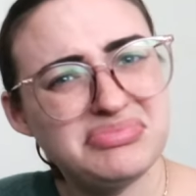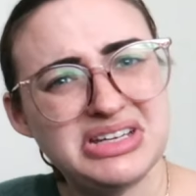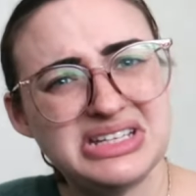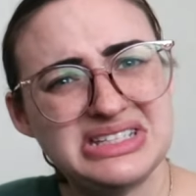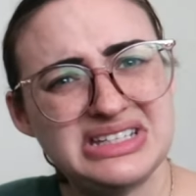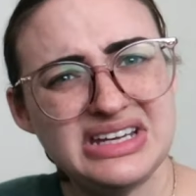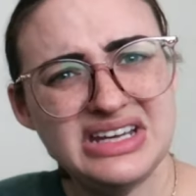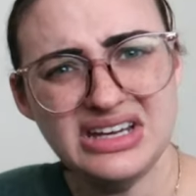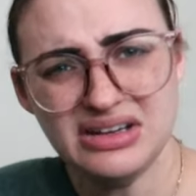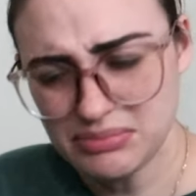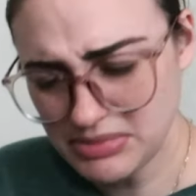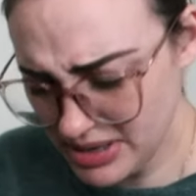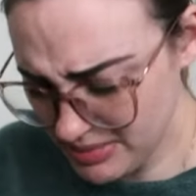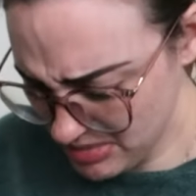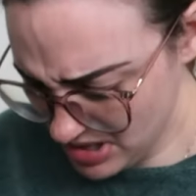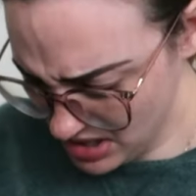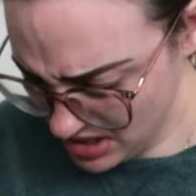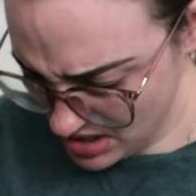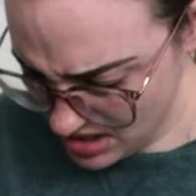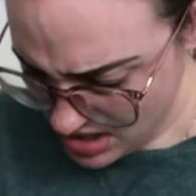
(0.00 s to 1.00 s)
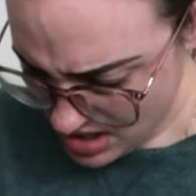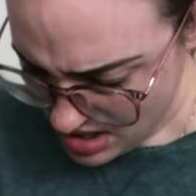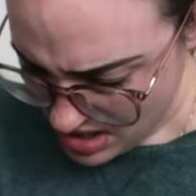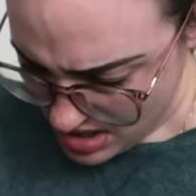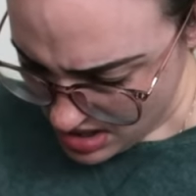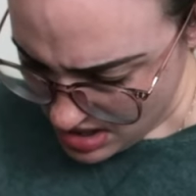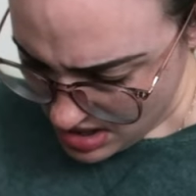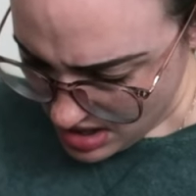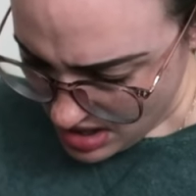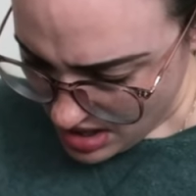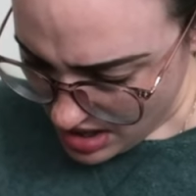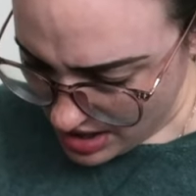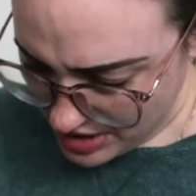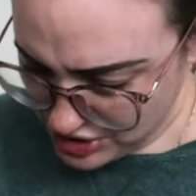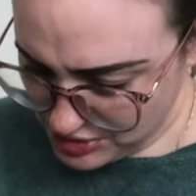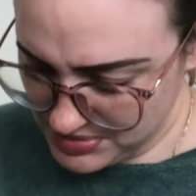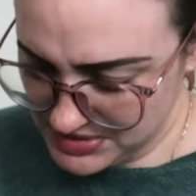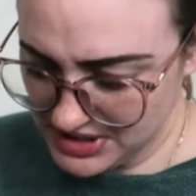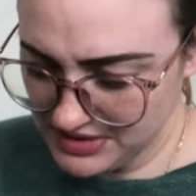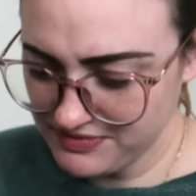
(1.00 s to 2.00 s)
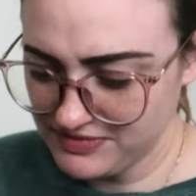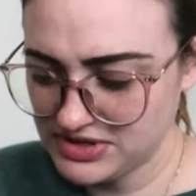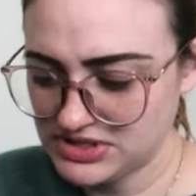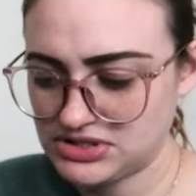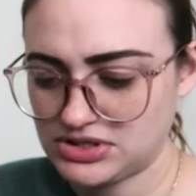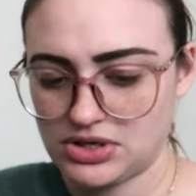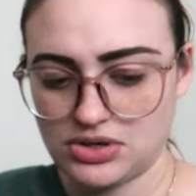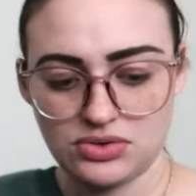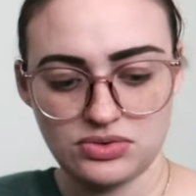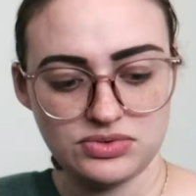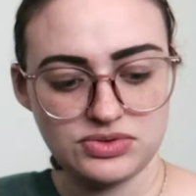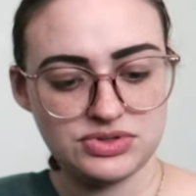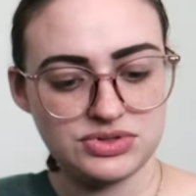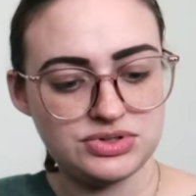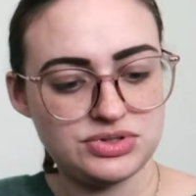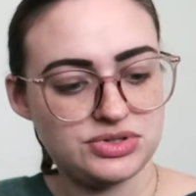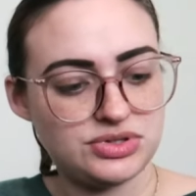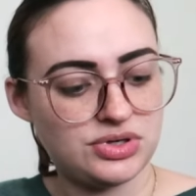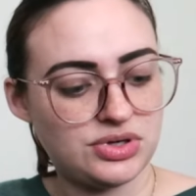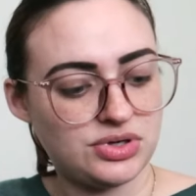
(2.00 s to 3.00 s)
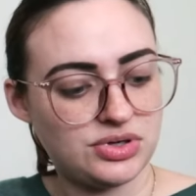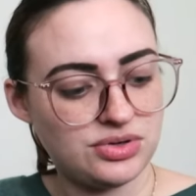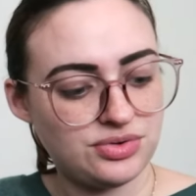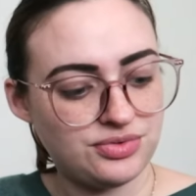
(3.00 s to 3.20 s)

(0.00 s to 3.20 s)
petite maybe. 100% viscose.